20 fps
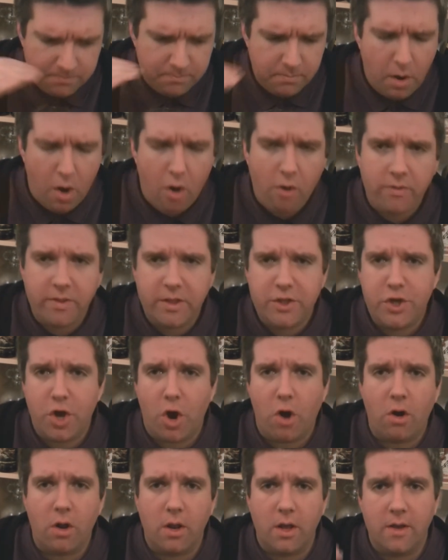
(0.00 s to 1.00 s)
more on the
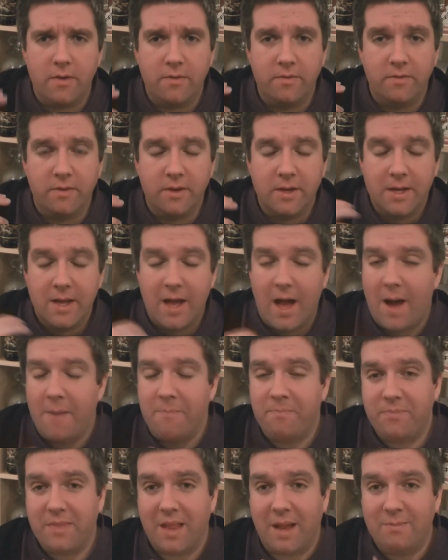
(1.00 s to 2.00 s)
chocolate, and
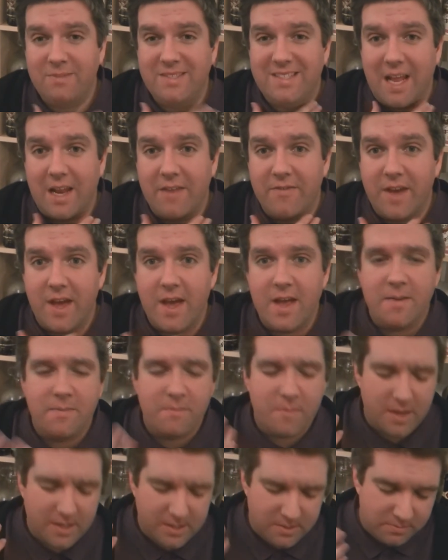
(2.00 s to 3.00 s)
I'm
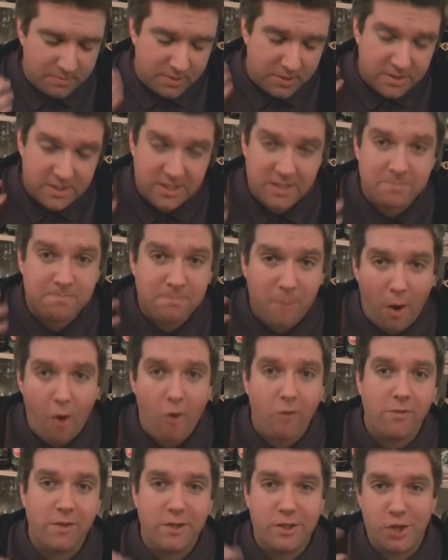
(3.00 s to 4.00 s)
salivating. It's because it's
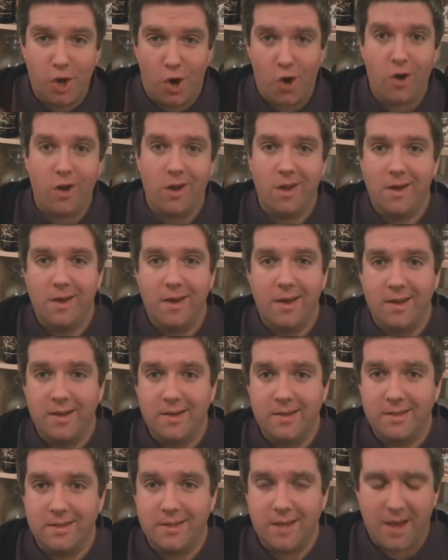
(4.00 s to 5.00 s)
more on the chocolate
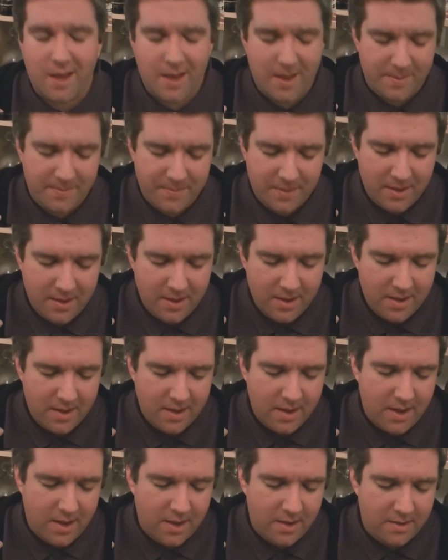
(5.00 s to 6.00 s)

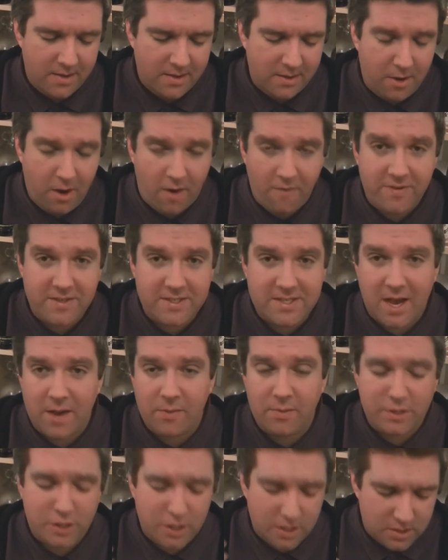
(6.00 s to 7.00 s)
and coffee
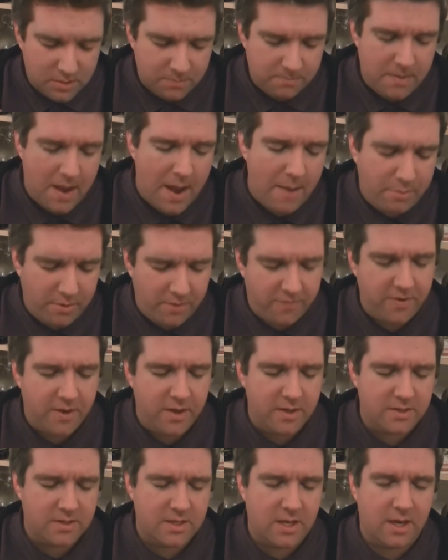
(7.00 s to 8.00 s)
side, which is my preferred